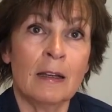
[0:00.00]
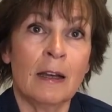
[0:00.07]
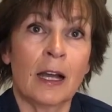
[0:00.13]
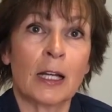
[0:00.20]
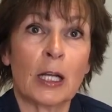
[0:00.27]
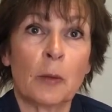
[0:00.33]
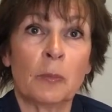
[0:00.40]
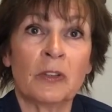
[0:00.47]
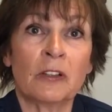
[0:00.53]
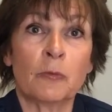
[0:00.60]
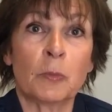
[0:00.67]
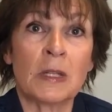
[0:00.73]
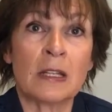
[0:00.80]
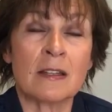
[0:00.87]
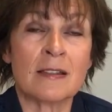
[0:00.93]
a couple of
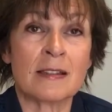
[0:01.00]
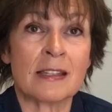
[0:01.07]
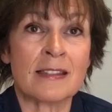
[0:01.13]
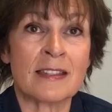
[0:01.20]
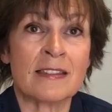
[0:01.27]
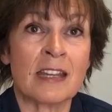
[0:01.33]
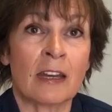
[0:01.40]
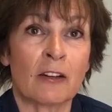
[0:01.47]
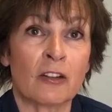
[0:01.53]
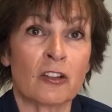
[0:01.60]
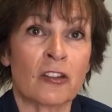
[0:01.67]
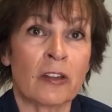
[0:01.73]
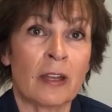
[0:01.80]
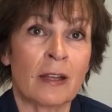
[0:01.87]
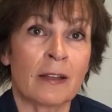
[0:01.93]
meniscus tears,